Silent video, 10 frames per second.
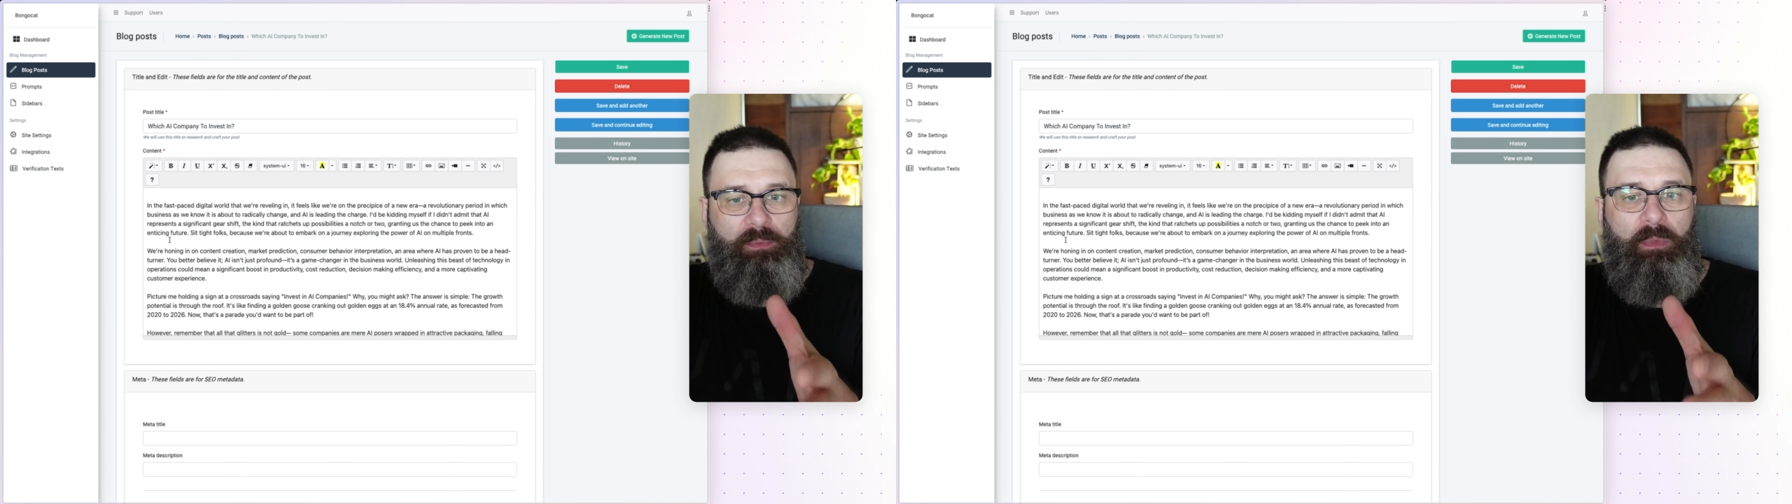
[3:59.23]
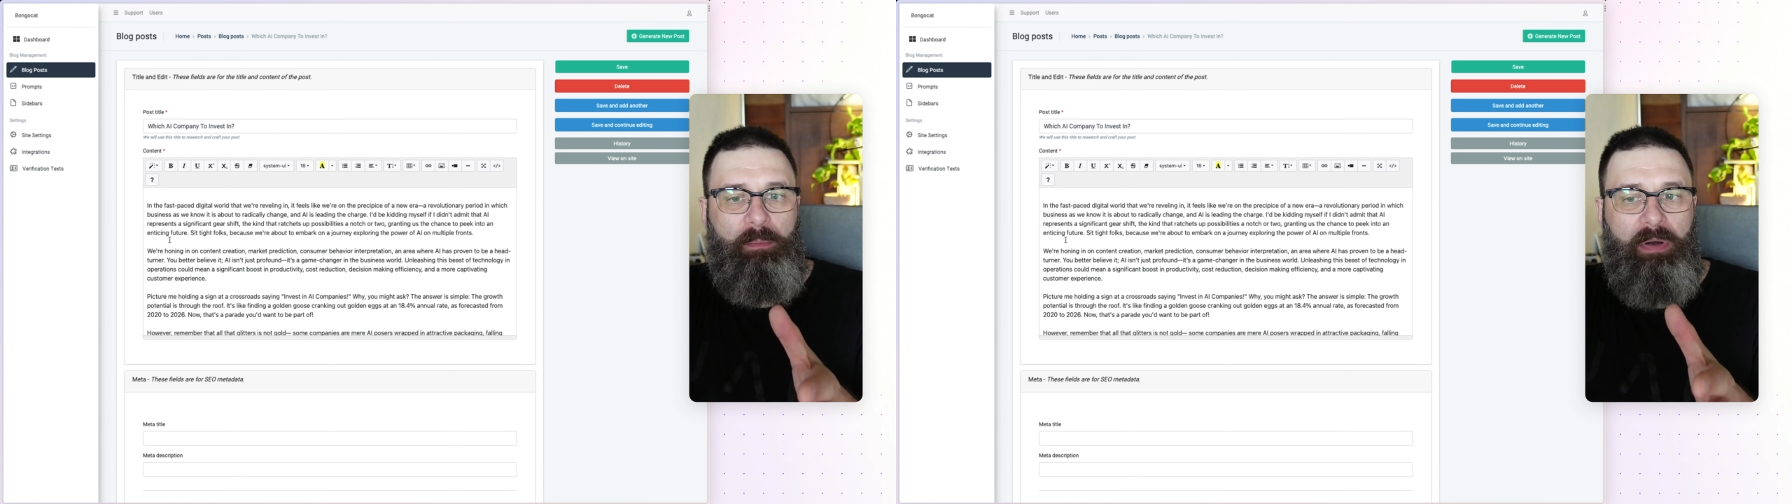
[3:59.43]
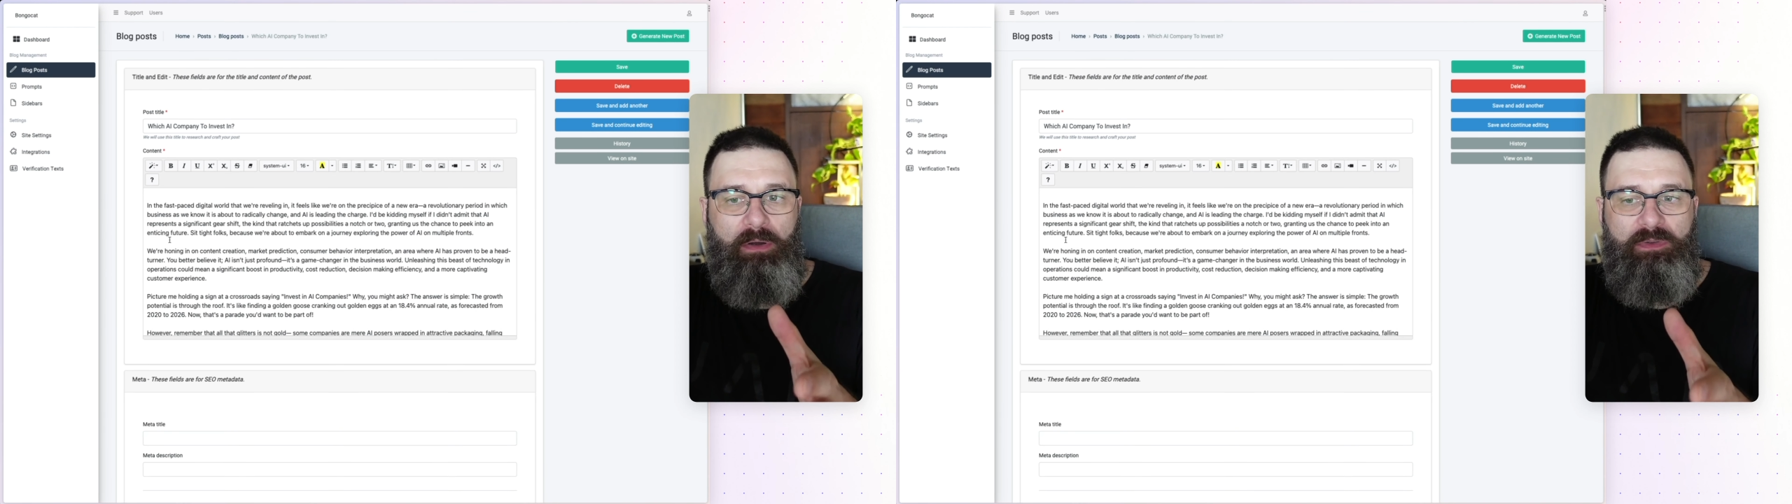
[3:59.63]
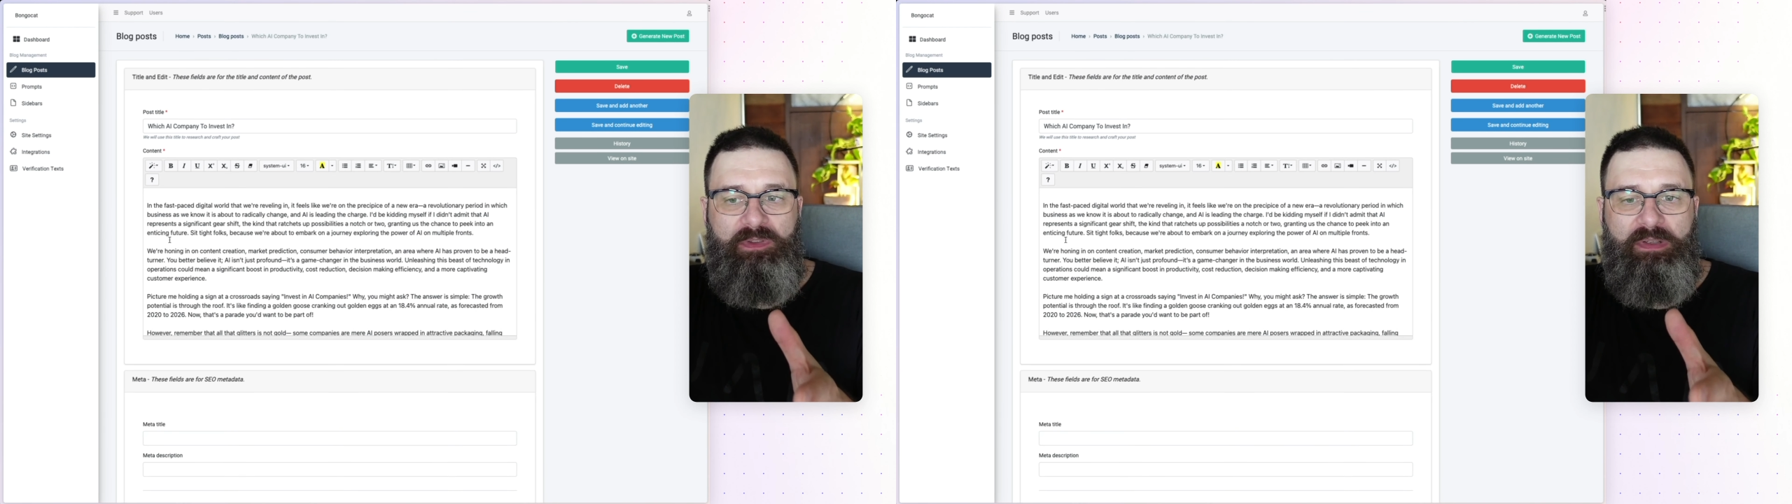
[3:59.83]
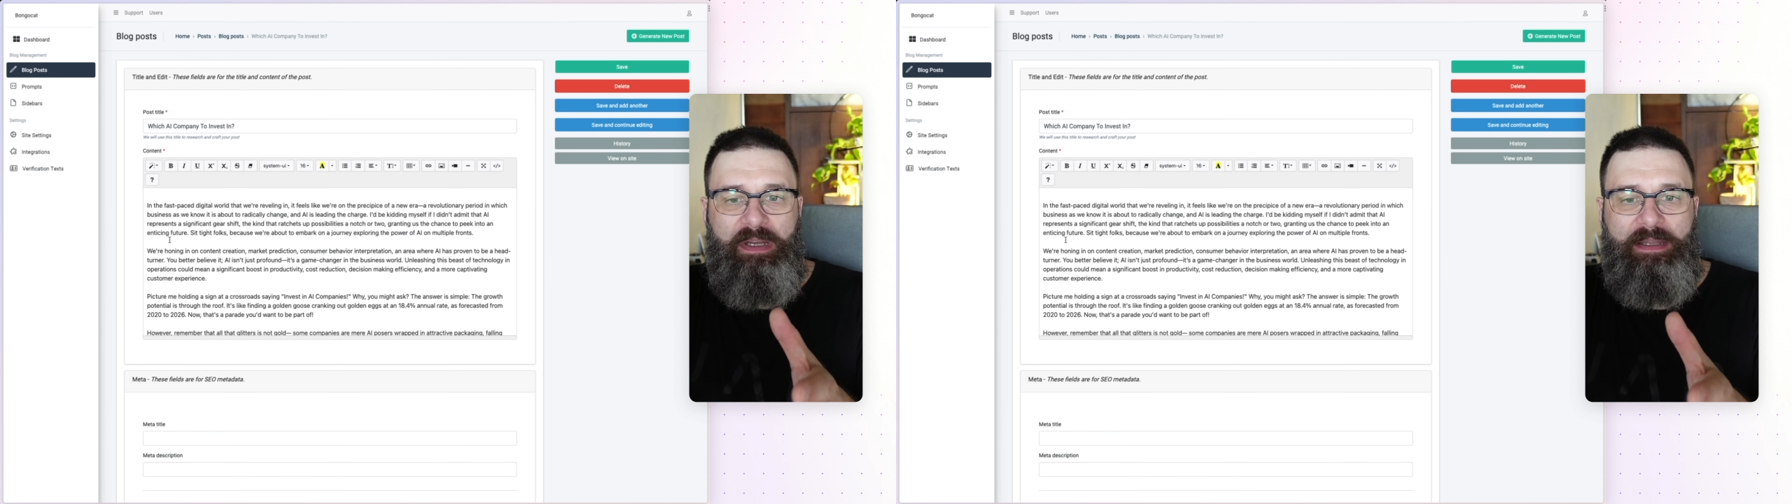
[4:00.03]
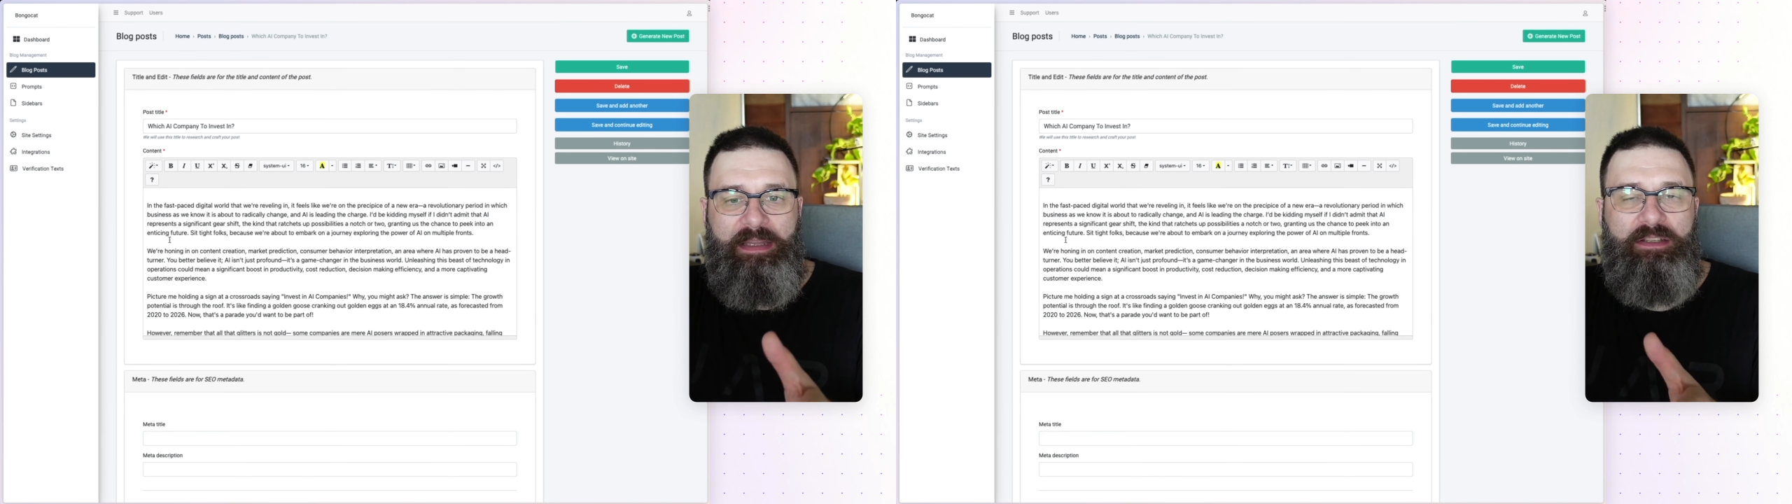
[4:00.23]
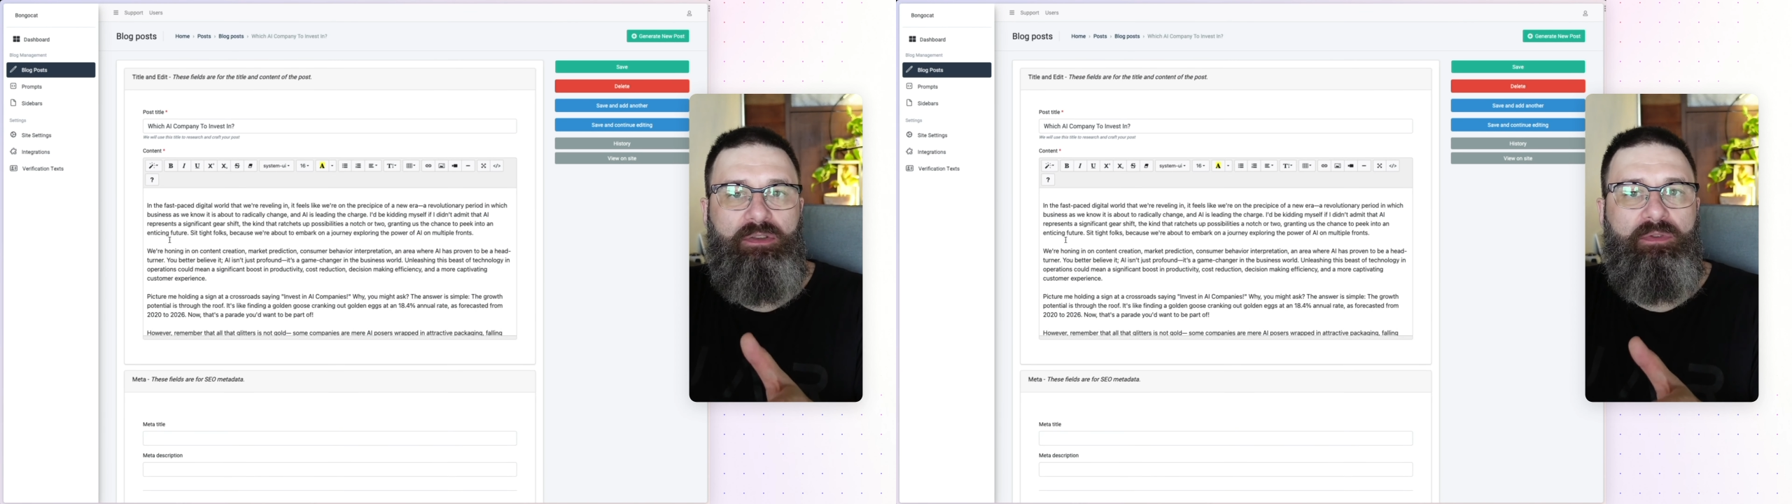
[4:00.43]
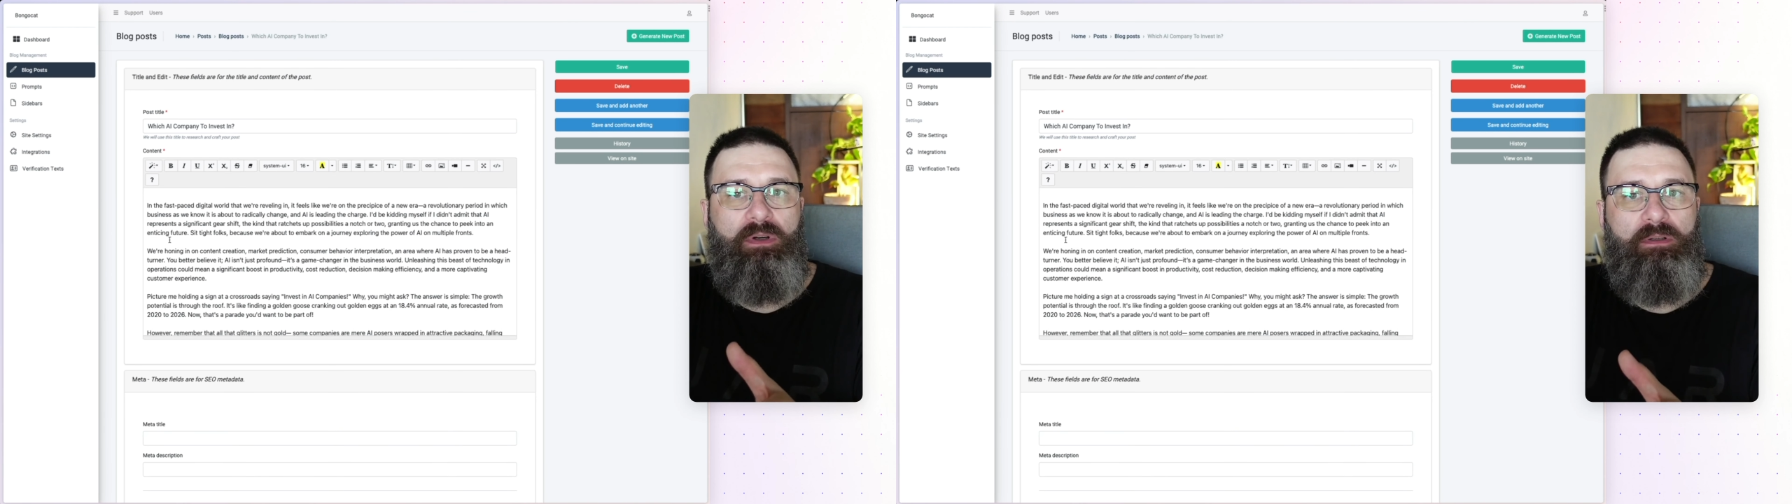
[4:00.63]
a post, and then
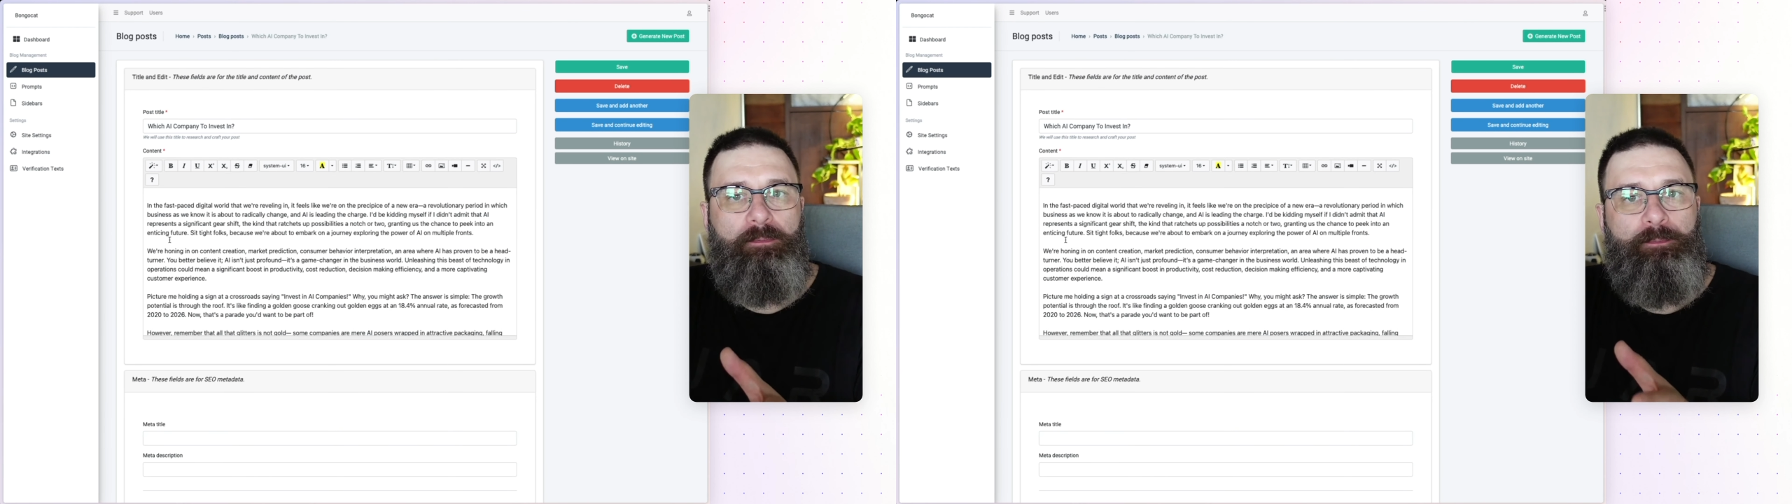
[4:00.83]
you've got